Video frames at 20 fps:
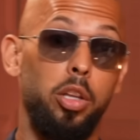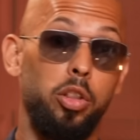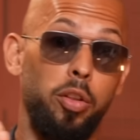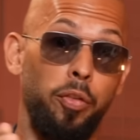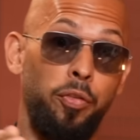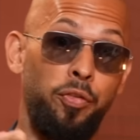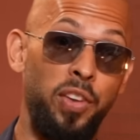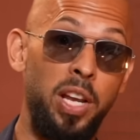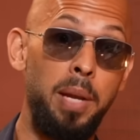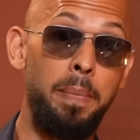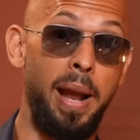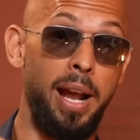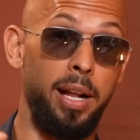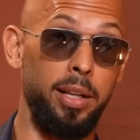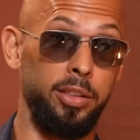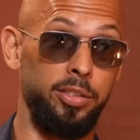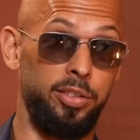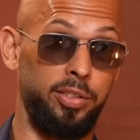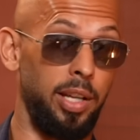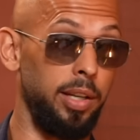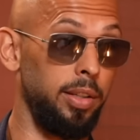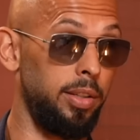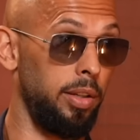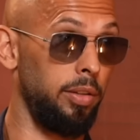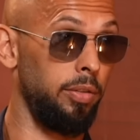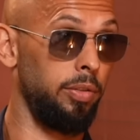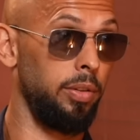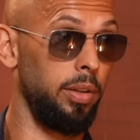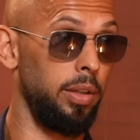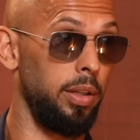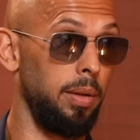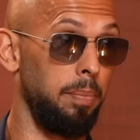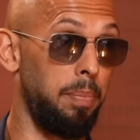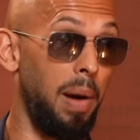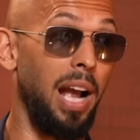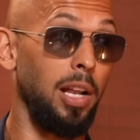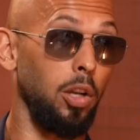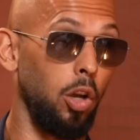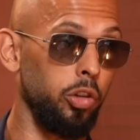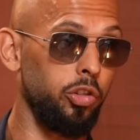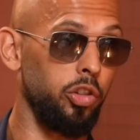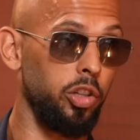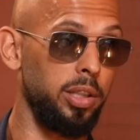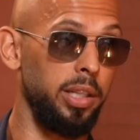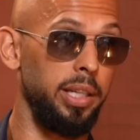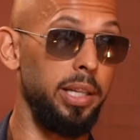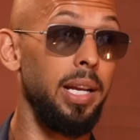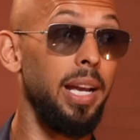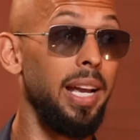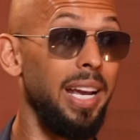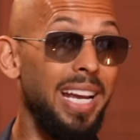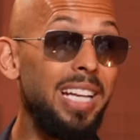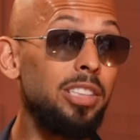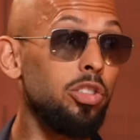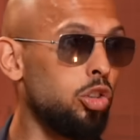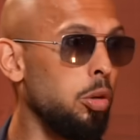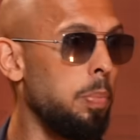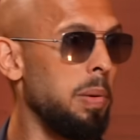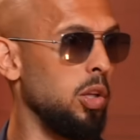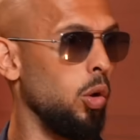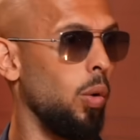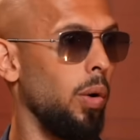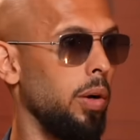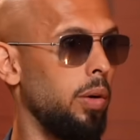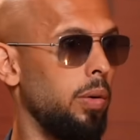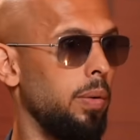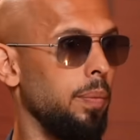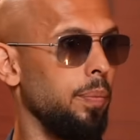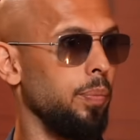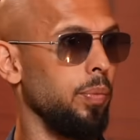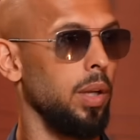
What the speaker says: The female incentive, biologically, is to be loyal,